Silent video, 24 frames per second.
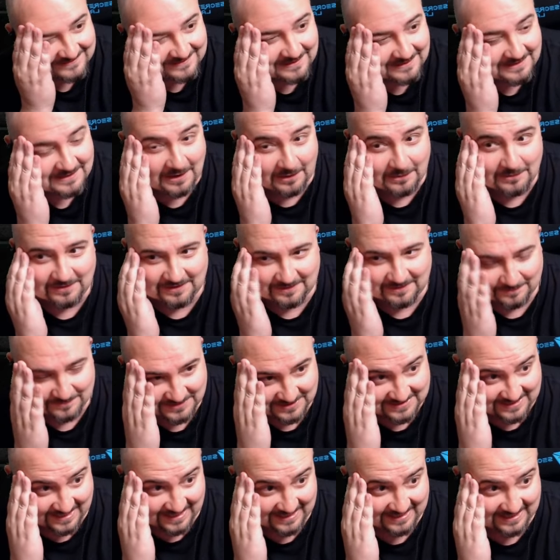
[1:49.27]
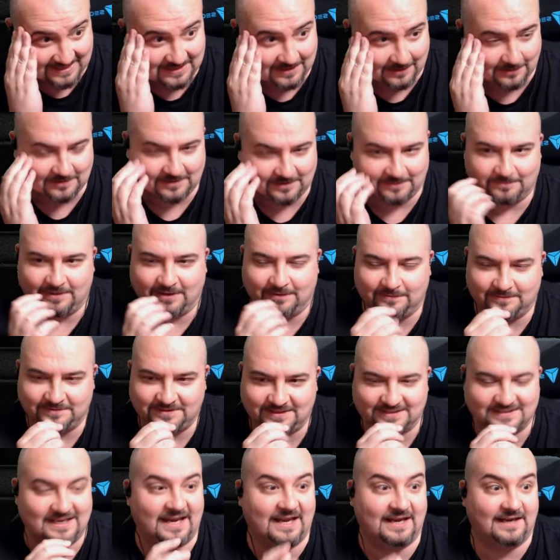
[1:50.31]
golem. Just any golem roll. Just
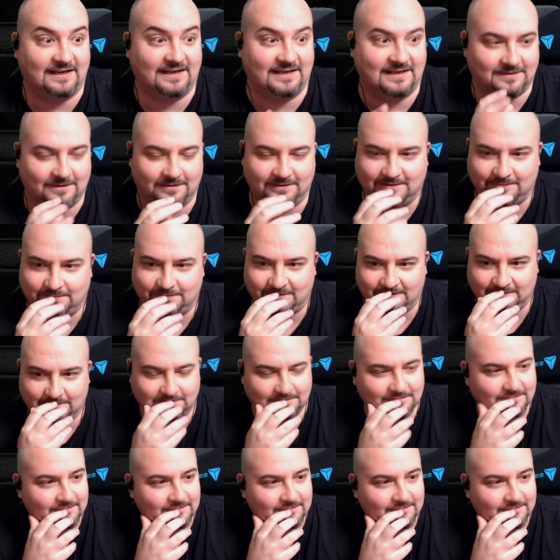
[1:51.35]
any golem roll.